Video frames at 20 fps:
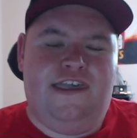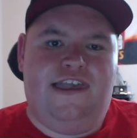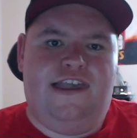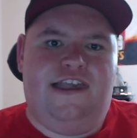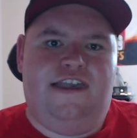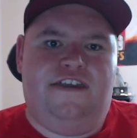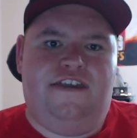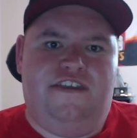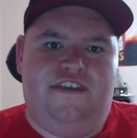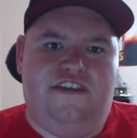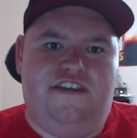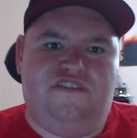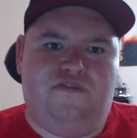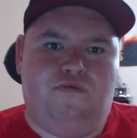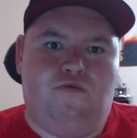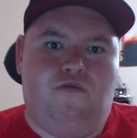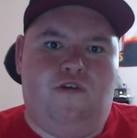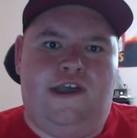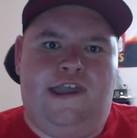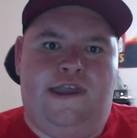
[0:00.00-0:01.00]
And guess
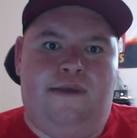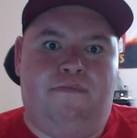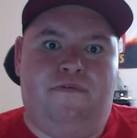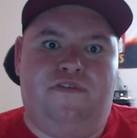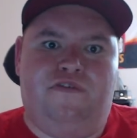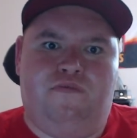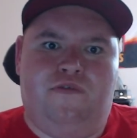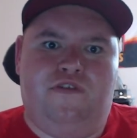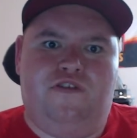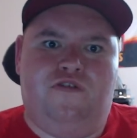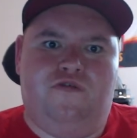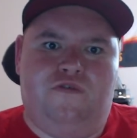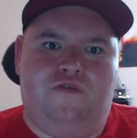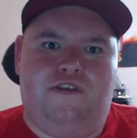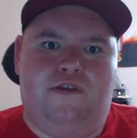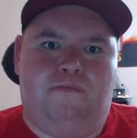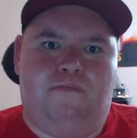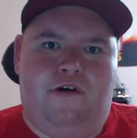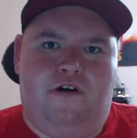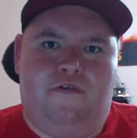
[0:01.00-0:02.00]
what happens when you're in
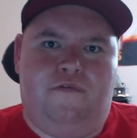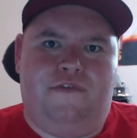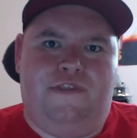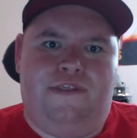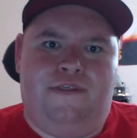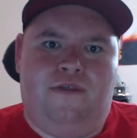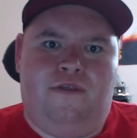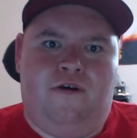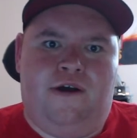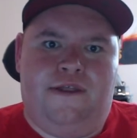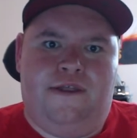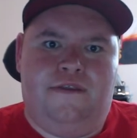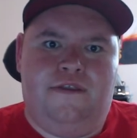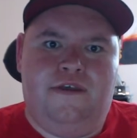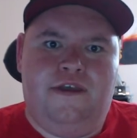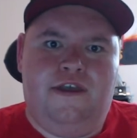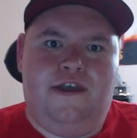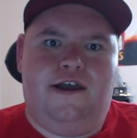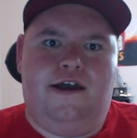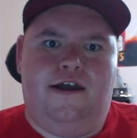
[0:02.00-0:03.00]
the poverty line?
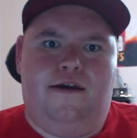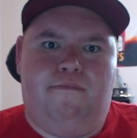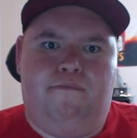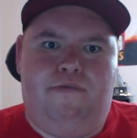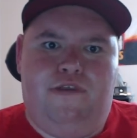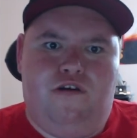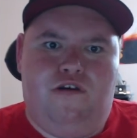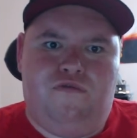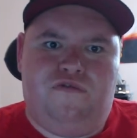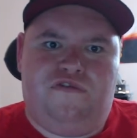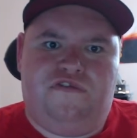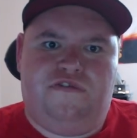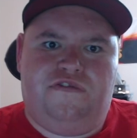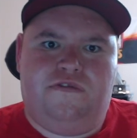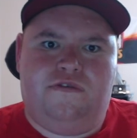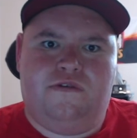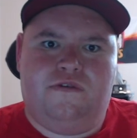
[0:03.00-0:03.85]
Abuse.